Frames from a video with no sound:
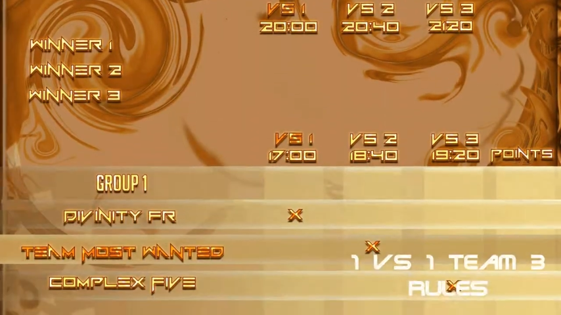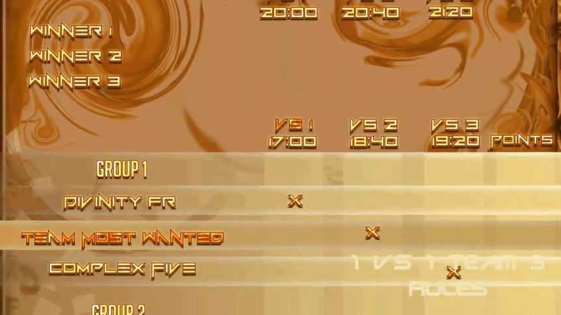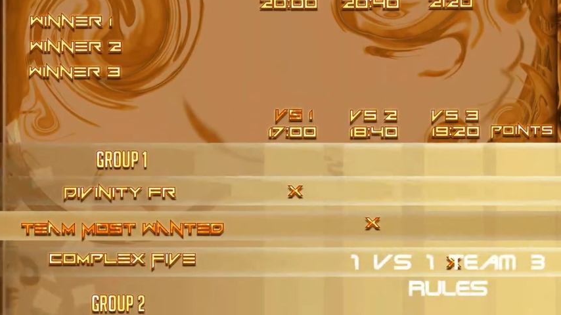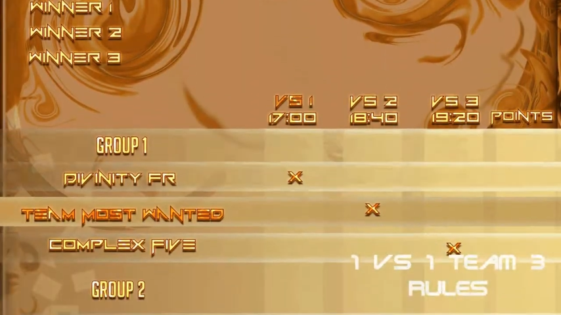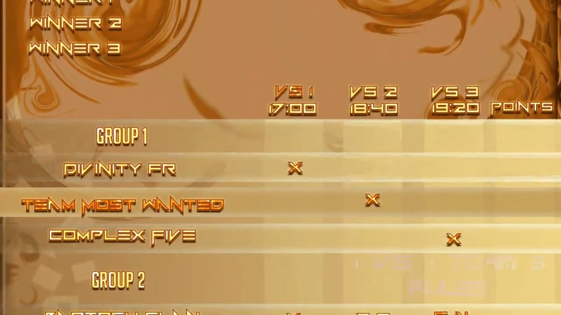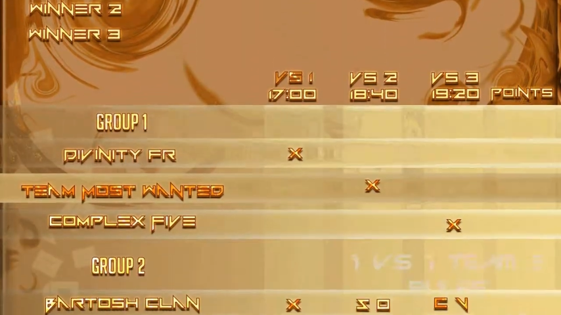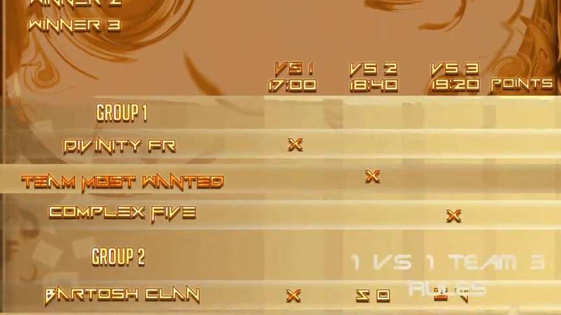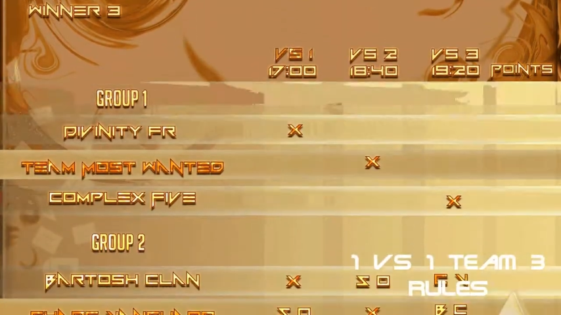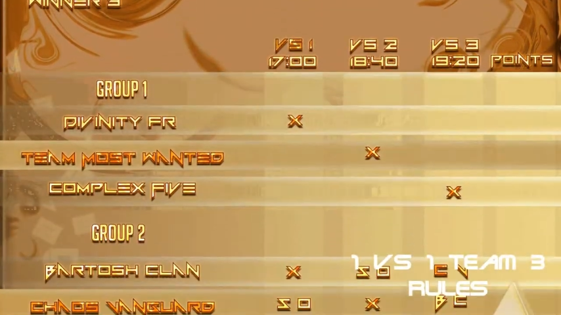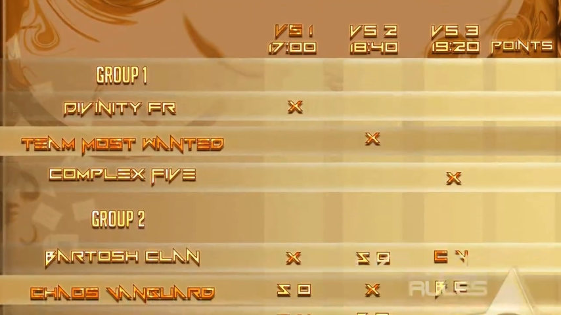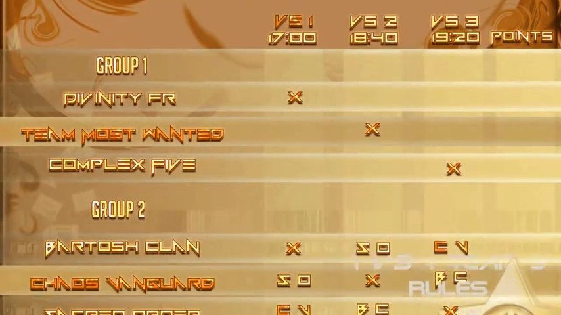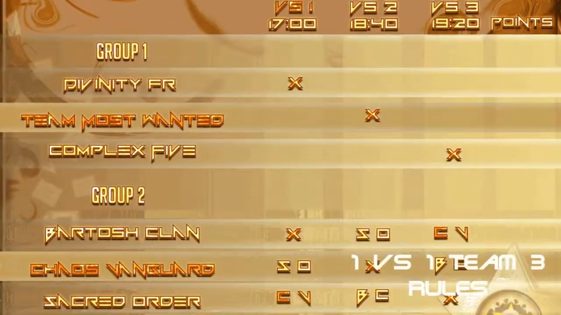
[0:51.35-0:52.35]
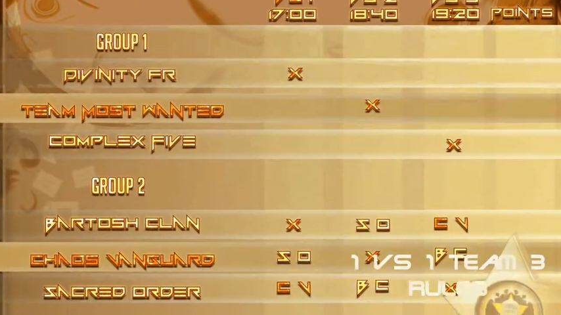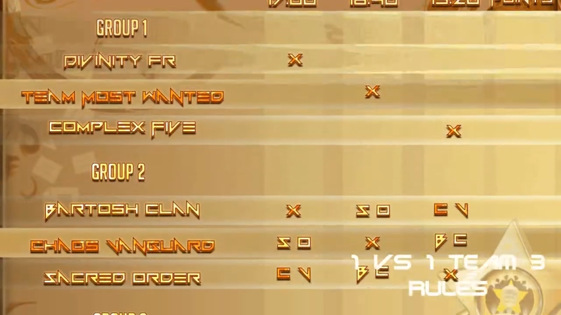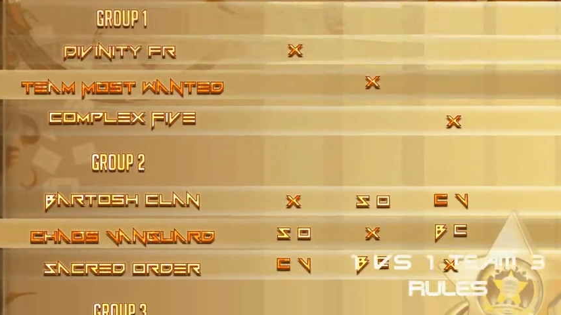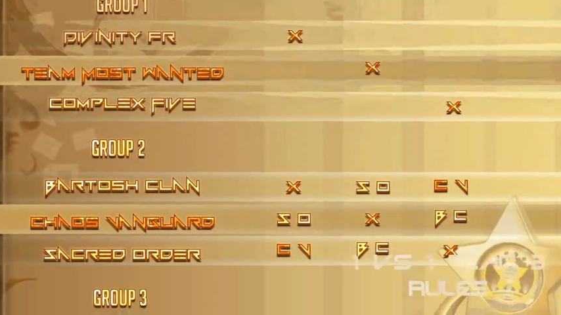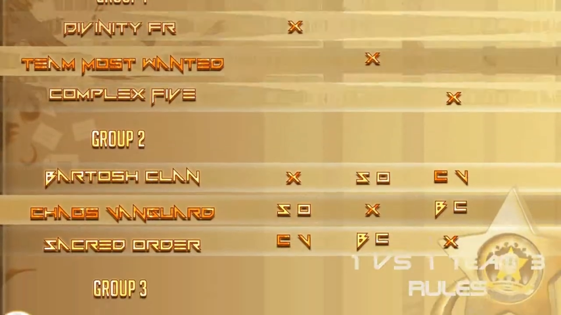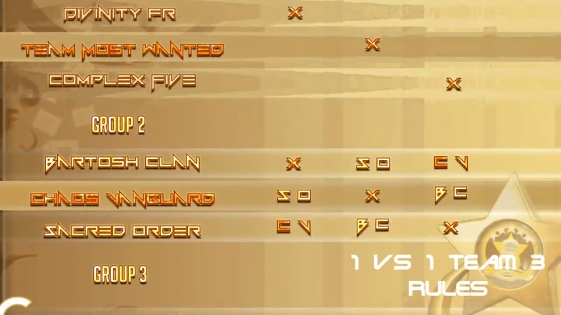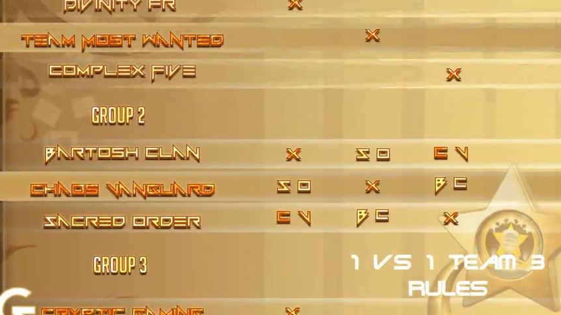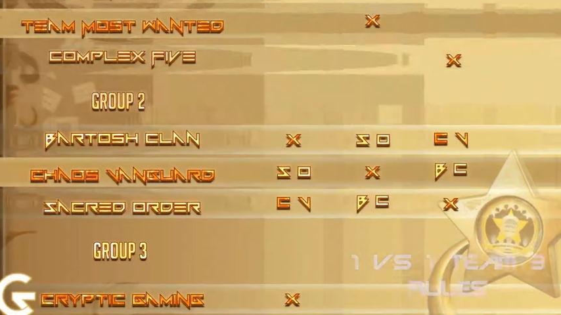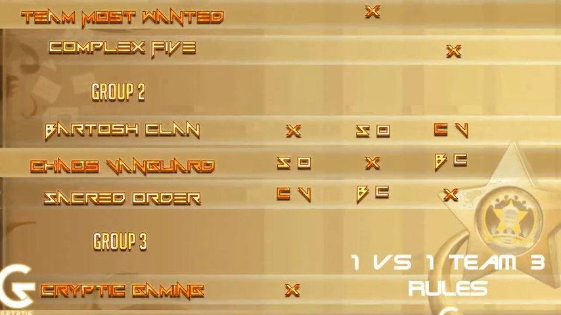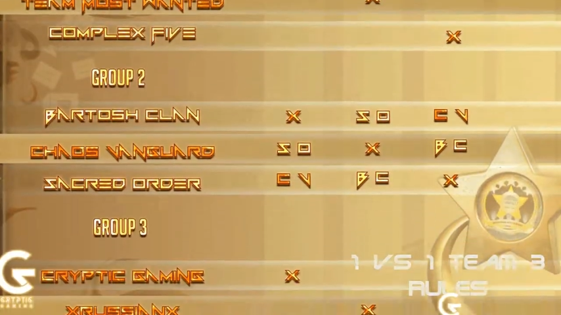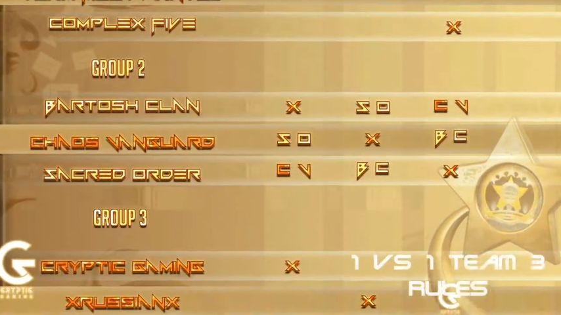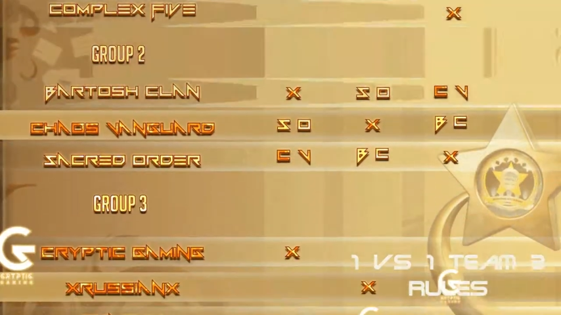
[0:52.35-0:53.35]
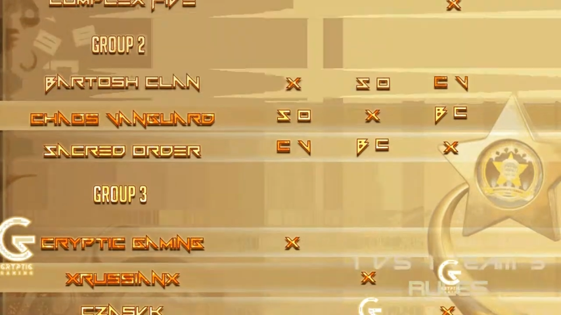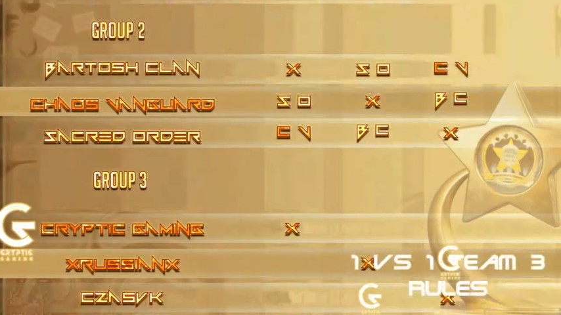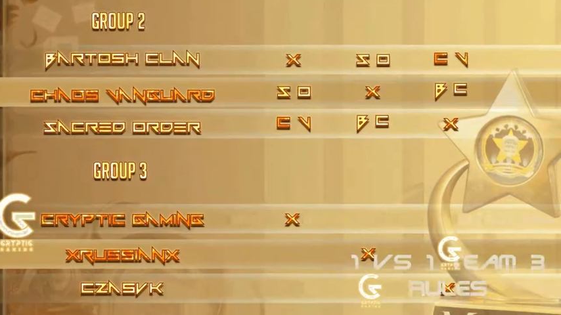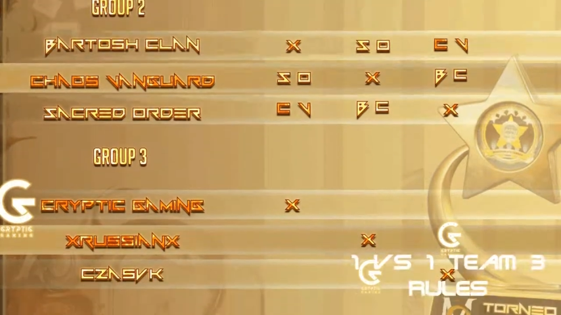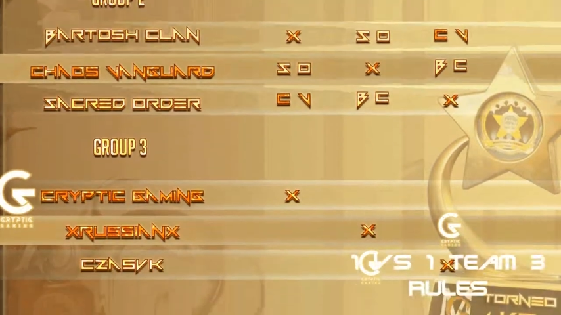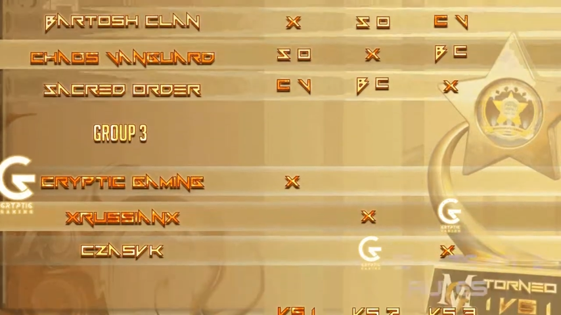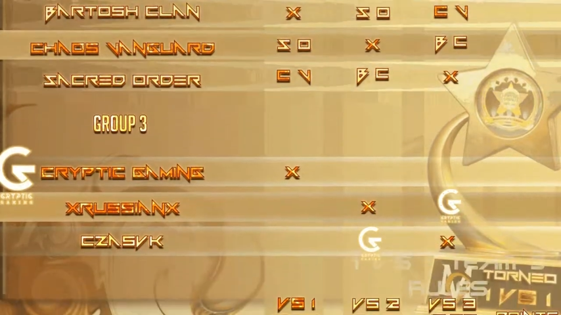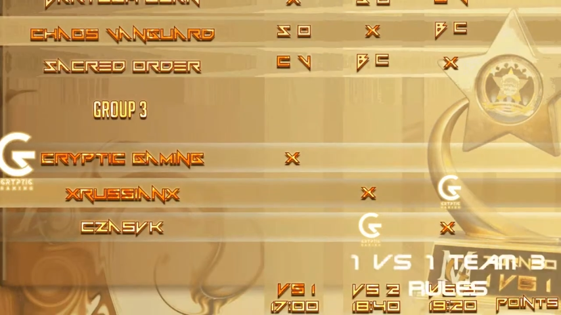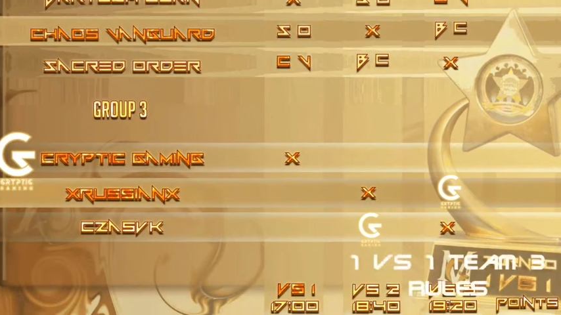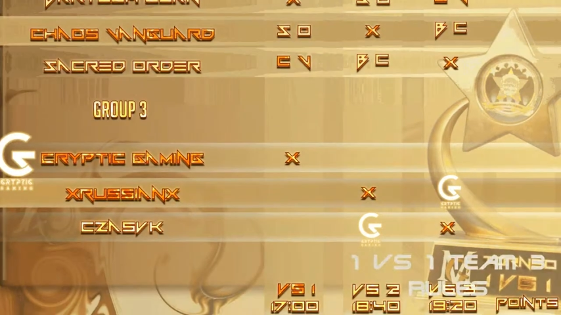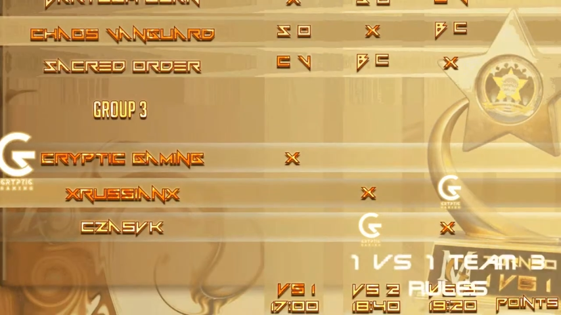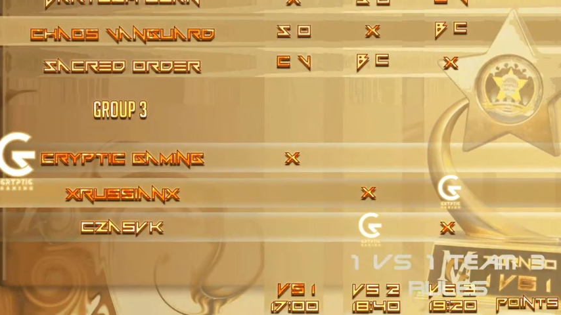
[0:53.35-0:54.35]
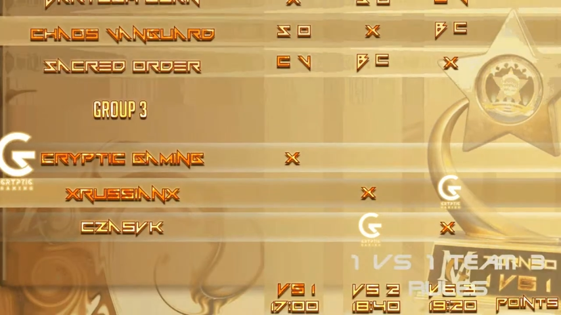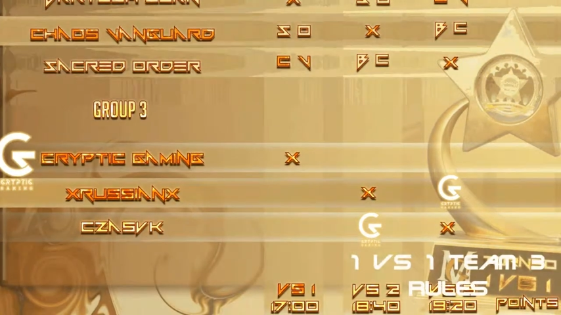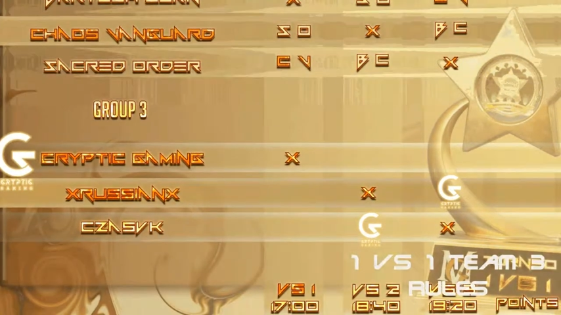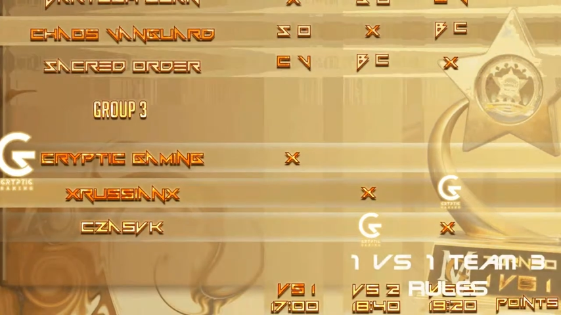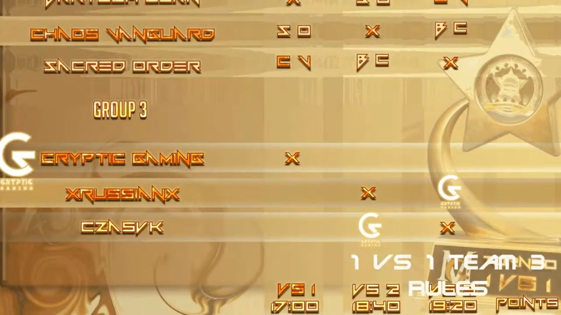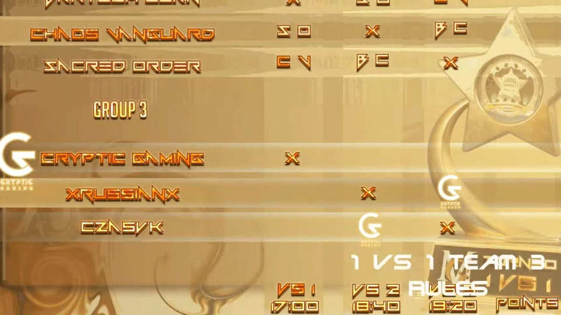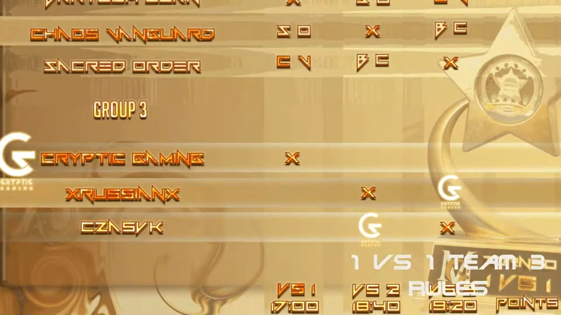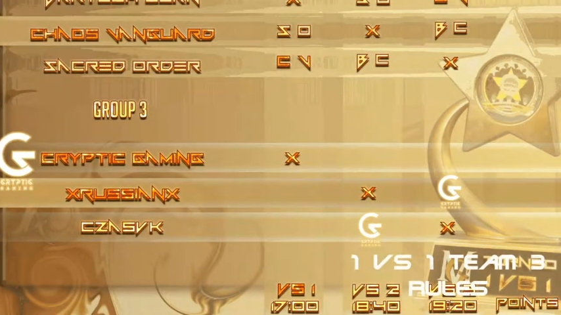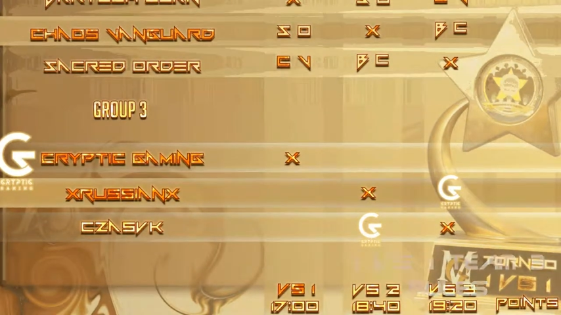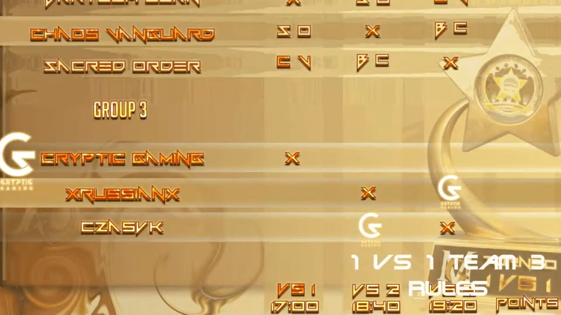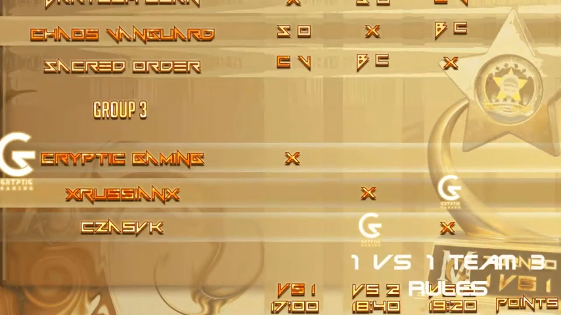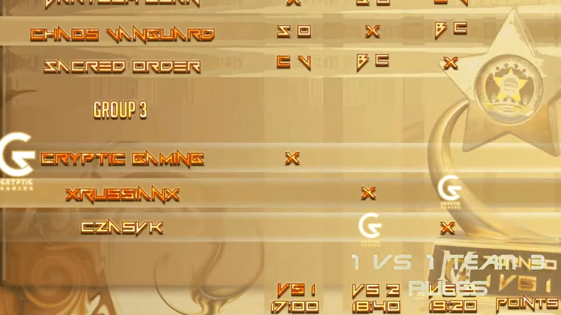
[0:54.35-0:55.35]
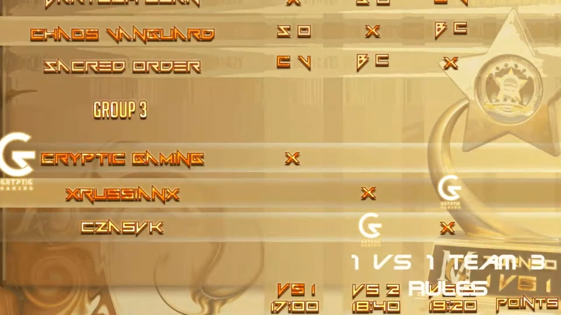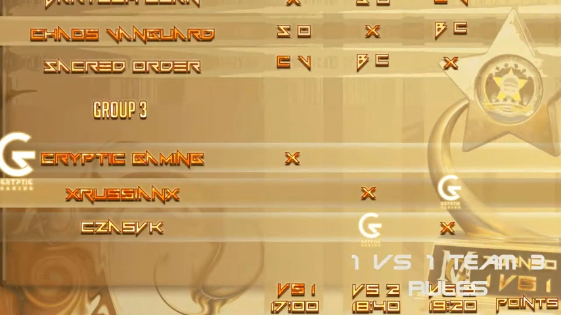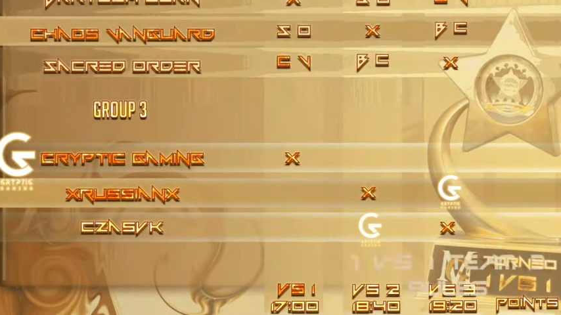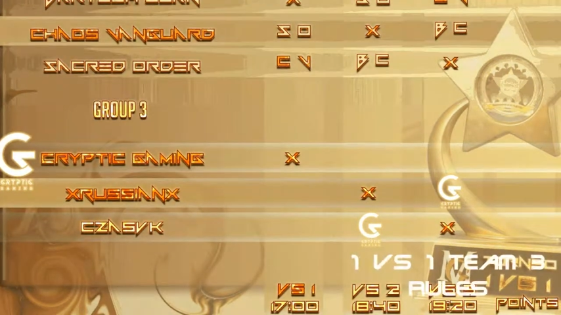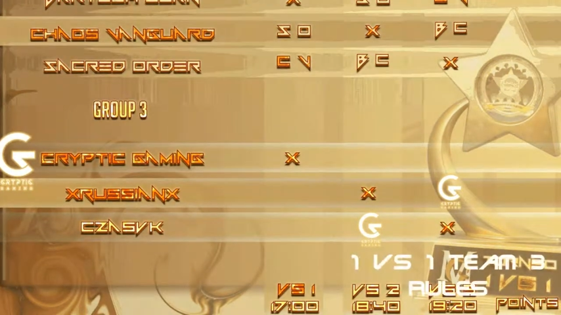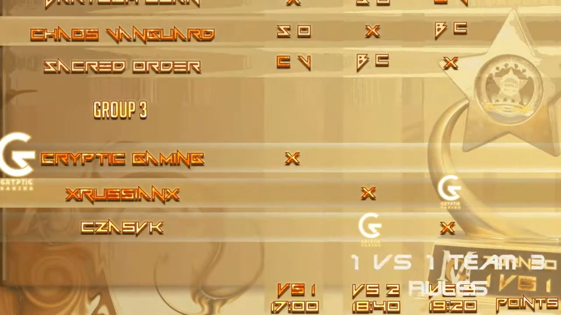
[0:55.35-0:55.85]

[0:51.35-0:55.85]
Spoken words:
[unreadable: no face in view]